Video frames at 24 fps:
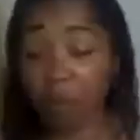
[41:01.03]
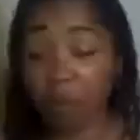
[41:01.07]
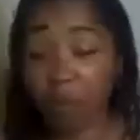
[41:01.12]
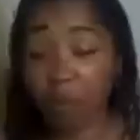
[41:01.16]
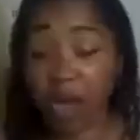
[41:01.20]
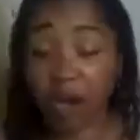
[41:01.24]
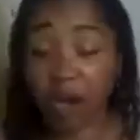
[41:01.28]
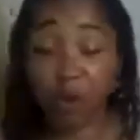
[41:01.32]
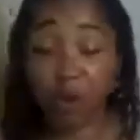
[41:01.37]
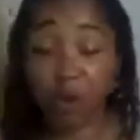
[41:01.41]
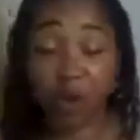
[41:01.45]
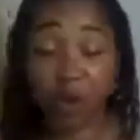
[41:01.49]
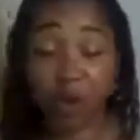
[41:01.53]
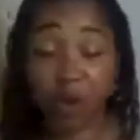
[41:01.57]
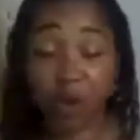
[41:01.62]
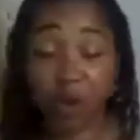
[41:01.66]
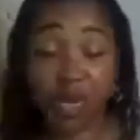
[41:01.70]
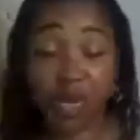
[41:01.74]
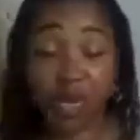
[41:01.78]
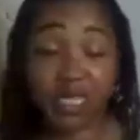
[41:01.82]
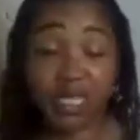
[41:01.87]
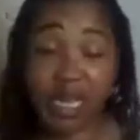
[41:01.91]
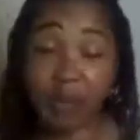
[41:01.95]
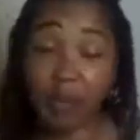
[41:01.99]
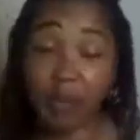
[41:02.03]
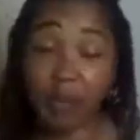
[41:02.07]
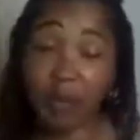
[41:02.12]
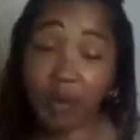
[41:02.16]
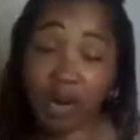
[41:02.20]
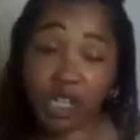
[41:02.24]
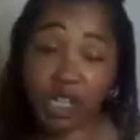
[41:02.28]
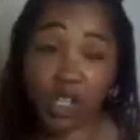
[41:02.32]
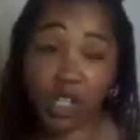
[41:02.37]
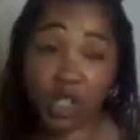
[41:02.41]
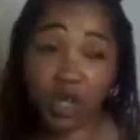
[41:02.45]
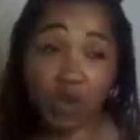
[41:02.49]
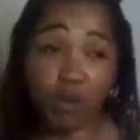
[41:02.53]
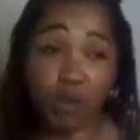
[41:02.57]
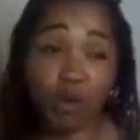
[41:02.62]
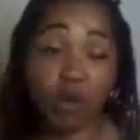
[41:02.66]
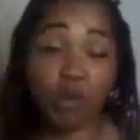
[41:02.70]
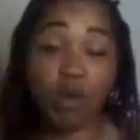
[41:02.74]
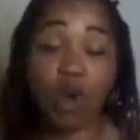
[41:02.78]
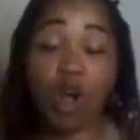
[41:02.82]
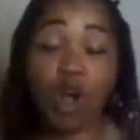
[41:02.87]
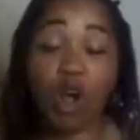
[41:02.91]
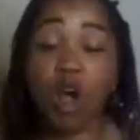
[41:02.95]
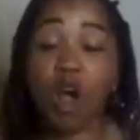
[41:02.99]
We're all being pressured,
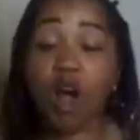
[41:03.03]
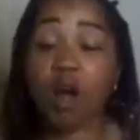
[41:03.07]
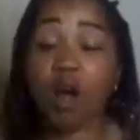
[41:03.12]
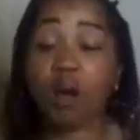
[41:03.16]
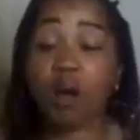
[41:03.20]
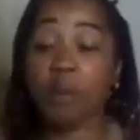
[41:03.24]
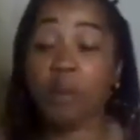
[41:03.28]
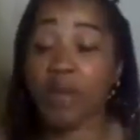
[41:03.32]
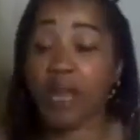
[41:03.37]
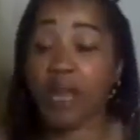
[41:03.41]
but we're all